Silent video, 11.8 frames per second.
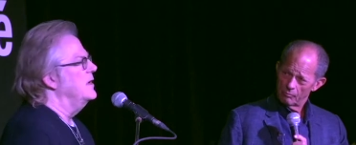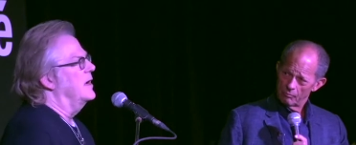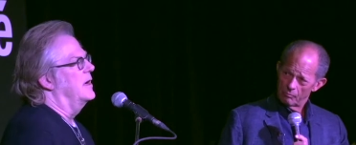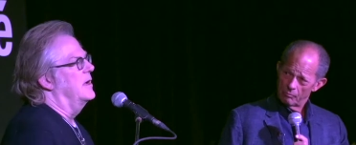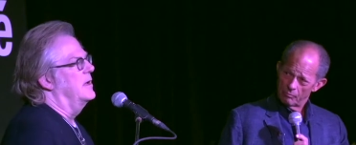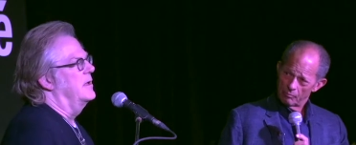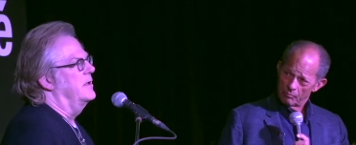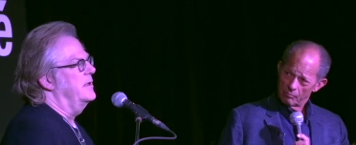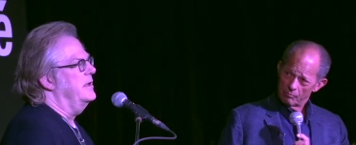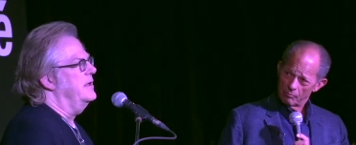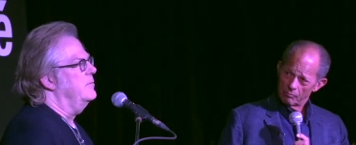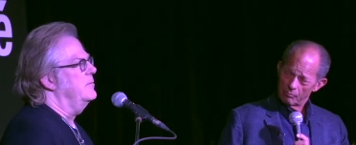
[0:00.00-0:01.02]
Speaker 1: uh,
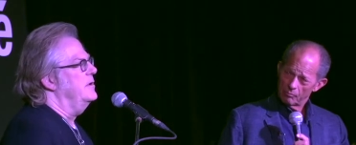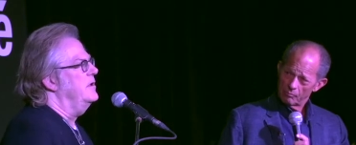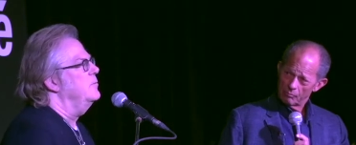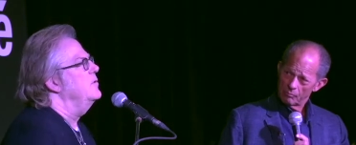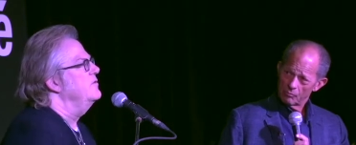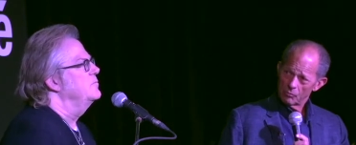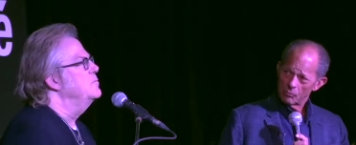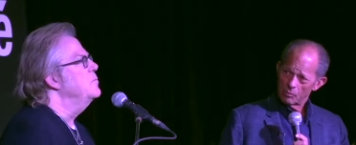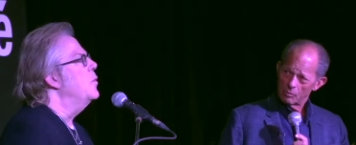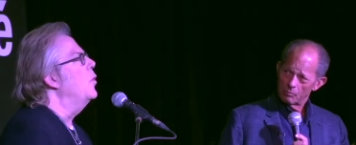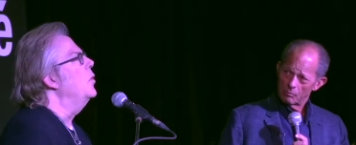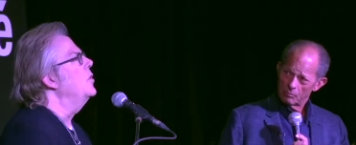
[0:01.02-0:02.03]
it it was
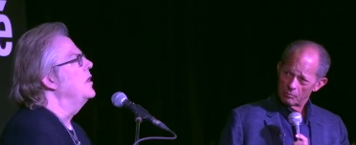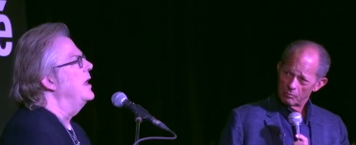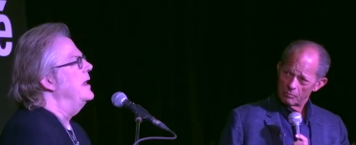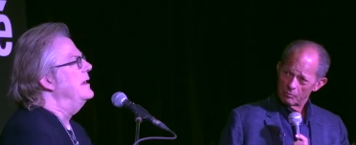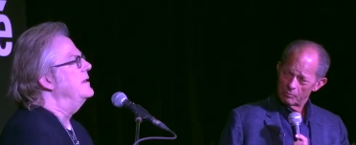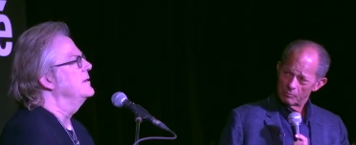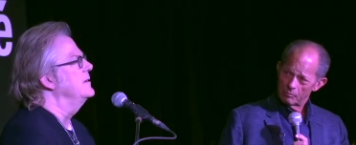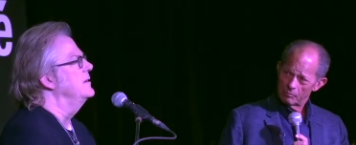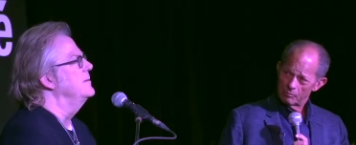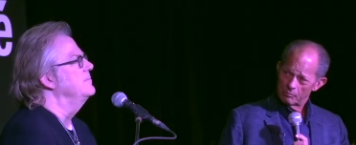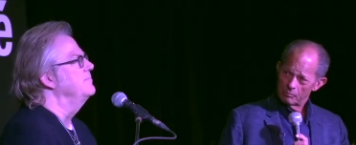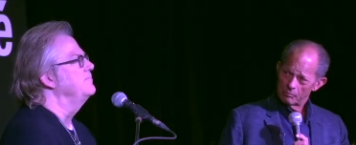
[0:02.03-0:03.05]
more like
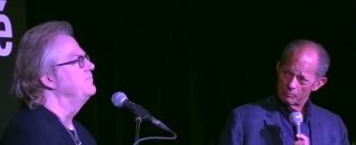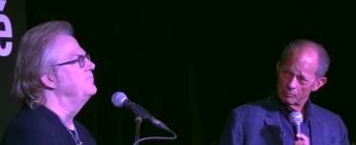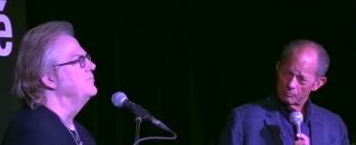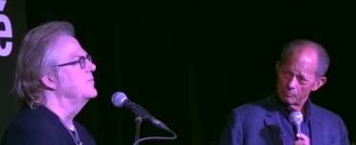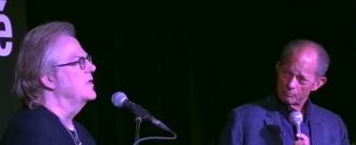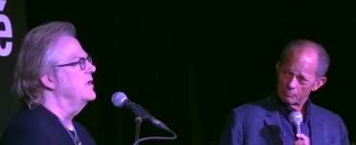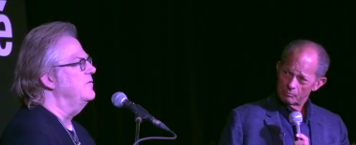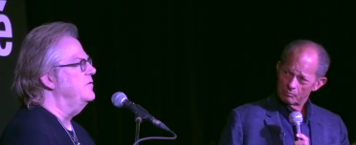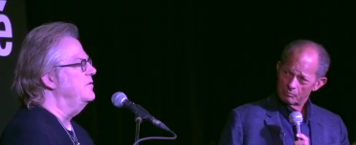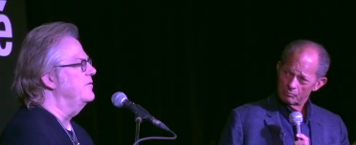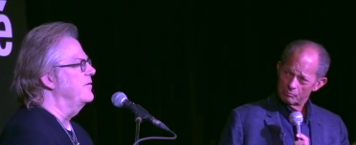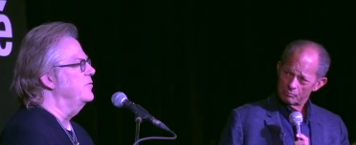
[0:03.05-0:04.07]
um, if
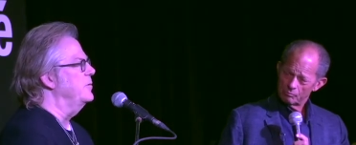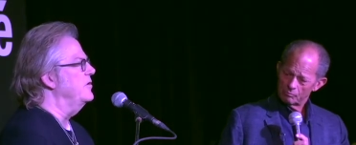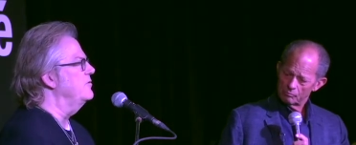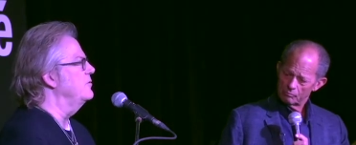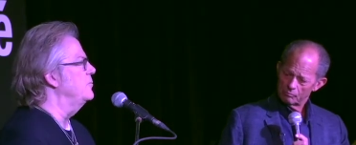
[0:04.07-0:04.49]
you've ever been to a